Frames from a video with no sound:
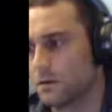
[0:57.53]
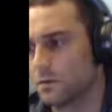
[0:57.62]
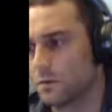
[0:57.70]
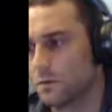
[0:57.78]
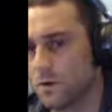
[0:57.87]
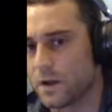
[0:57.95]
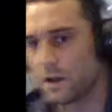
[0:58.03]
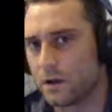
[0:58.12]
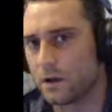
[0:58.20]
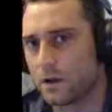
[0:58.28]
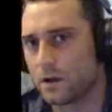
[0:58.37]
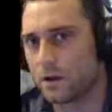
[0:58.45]

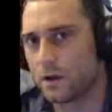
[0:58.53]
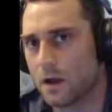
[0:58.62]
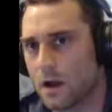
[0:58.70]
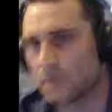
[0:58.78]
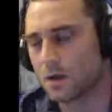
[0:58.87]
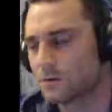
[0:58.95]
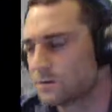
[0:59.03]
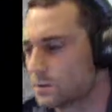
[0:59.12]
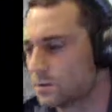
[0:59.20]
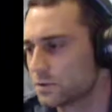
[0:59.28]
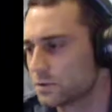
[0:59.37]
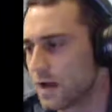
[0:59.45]
where I think I was just too
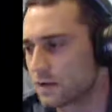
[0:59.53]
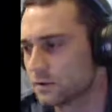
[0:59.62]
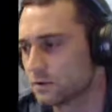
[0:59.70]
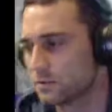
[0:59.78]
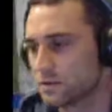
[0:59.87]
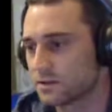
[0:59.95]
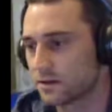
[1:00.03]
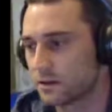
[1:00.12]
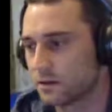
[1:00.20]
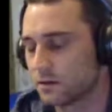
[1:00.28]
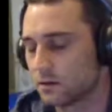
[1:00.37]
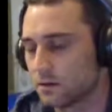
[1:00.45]
distracted because I